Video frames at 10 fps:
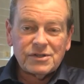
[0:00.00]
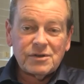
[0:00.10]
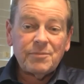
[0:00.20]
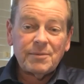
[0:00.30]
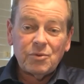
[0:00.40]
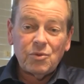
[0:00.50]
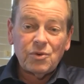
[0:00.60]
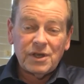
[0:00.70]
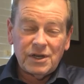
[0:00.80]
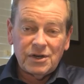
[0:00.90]
Some people will
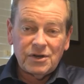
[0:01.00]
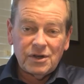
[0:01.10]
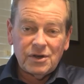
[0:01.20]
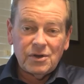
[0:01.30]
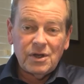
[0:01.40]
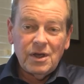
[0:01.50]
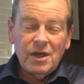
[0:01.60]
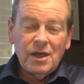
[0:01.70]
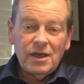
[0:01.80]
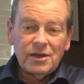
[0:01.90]
get into
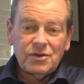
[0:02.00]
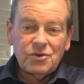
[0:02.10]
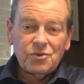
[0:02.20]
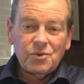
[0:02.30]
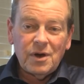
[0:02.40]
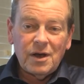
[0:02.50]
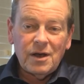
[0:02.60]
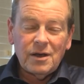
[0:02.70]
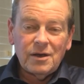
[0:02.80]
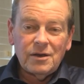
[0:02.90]

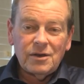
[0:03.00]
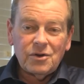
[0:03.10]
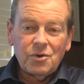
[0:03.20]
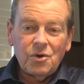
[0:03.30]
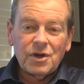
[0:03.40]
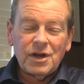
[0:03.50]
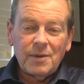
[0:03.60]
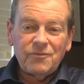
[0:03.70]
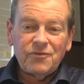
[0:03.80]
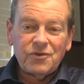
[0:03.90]
hooking
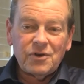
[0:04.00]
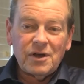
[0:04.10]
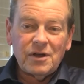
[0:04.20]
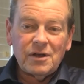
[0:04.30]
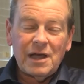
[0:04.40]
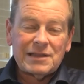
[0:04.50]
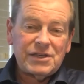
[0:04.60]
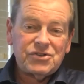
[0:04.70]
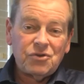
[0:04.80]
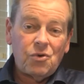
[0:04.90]
up for a
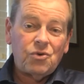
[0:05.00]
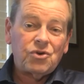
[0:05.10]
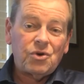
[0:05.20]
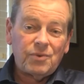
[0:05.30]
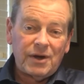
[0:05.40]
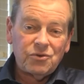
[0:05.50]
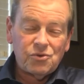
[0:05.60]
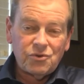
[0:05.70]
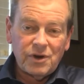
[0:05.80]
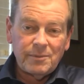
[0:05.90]
lease to own or a rental
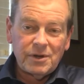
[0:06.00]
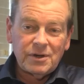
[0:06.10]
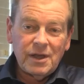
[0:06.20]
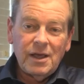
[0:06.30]
agreement.